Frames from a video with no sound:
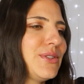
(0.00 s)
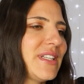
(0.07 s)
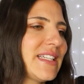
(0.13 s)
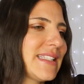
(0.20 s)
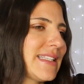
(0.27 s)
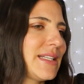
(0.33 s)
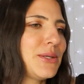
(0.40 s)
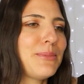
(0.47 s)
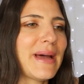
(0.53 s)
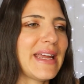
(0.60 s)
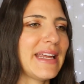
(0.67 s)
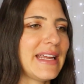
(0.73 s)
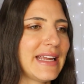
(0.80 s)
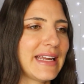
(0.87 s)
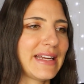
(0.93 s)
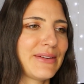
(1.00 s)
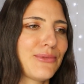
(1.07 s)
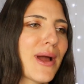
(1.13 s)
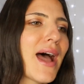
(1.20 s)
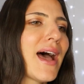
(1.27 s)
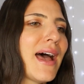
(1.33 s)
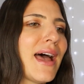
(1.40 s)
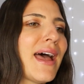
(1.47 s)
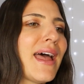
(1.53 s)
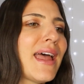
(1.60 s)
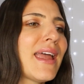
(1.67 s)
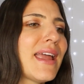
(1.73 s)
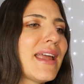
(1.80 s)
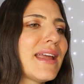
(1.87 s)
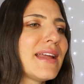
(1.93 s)
nice little bike
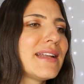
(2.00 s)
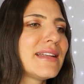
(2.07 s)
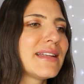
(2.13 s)
ride.